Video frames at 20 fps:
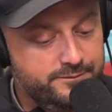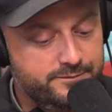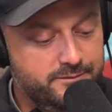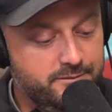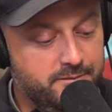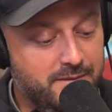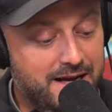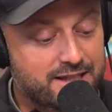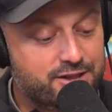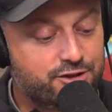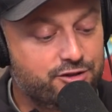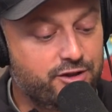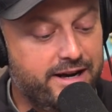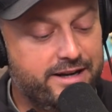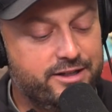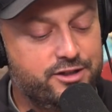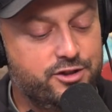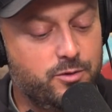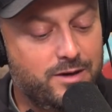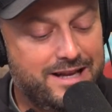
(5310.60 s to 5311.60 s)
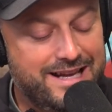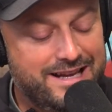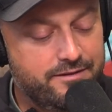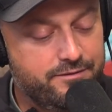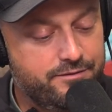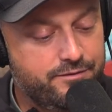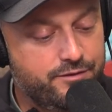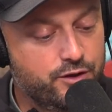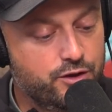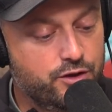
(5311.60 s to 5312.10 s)
My strategy when I eat
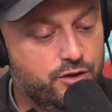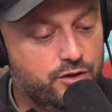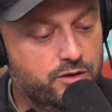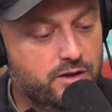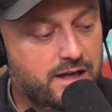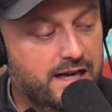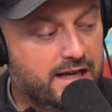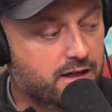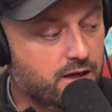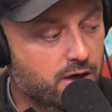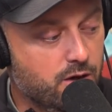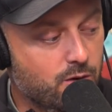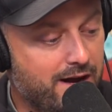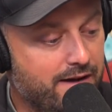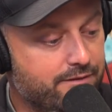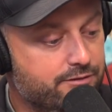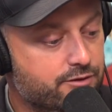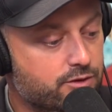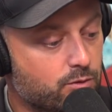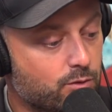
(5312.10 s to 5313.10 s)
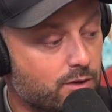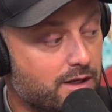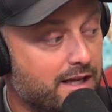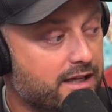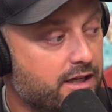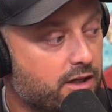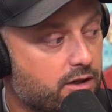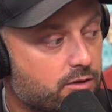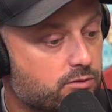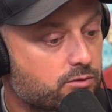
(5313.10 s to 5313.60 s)
food, I go after what I
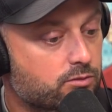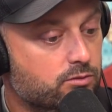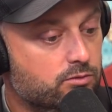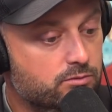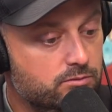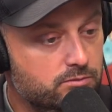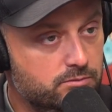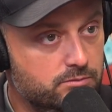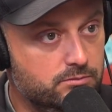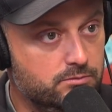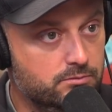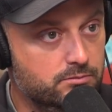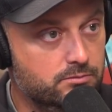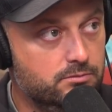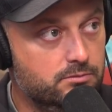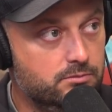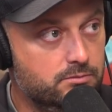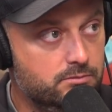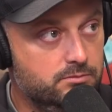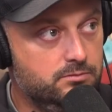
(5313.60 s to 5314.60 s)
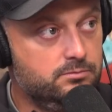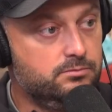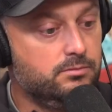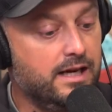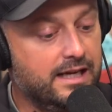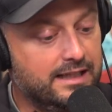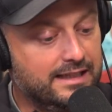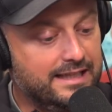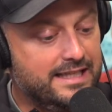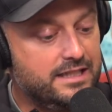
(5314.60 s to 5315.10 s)
don't,
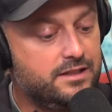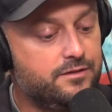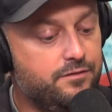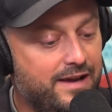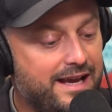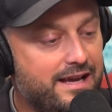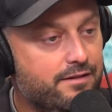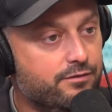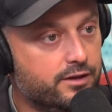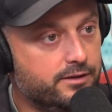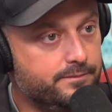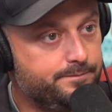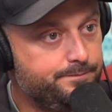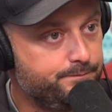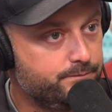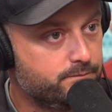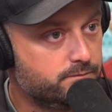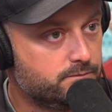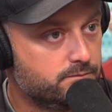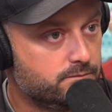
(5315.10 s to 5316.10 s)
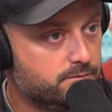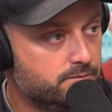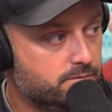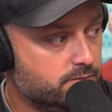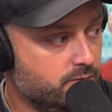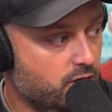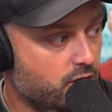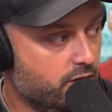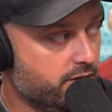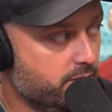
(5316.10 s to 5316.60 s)
my least favorite
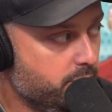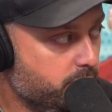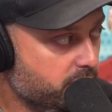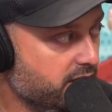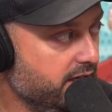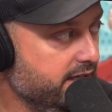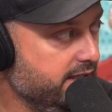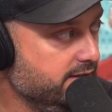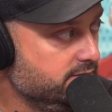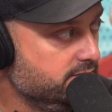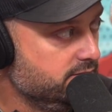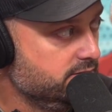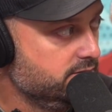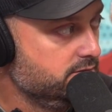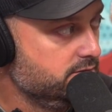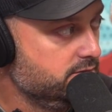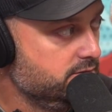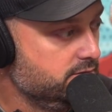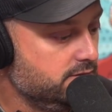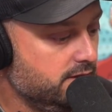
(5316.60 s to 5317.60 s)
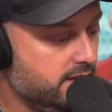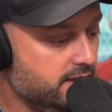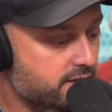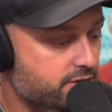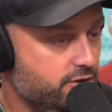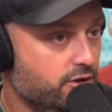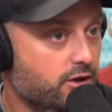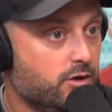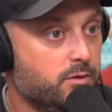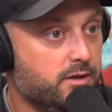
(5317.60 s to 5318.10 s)
on the plate. I
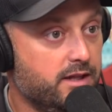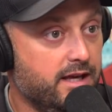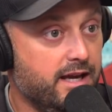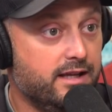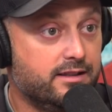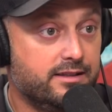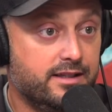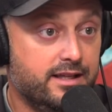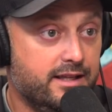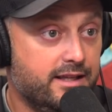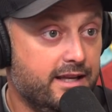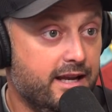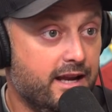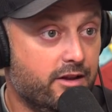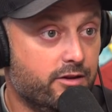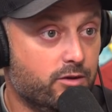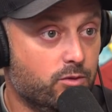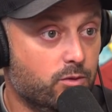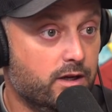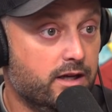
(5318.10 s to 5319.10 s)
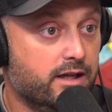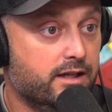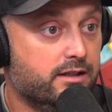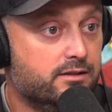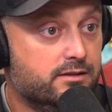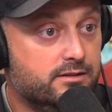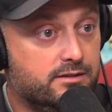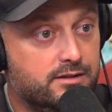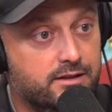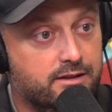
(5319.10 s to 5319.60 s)
start with that, get it out of the way,
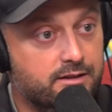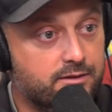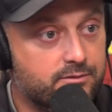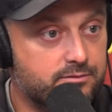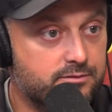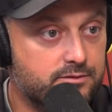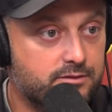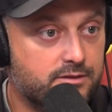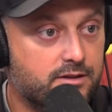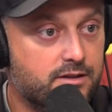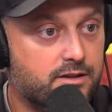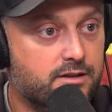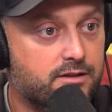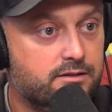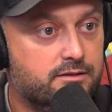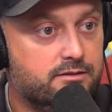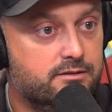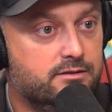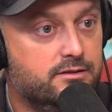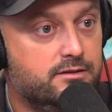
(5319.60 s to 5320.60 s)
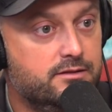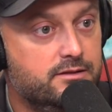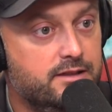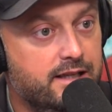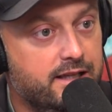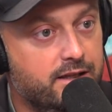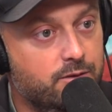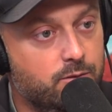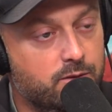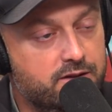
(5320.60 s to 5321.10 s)
and then
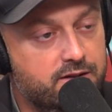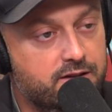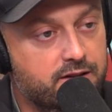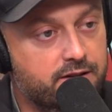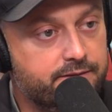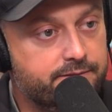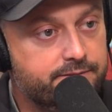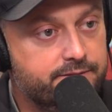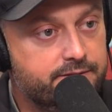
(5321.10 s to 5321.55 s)
end with the.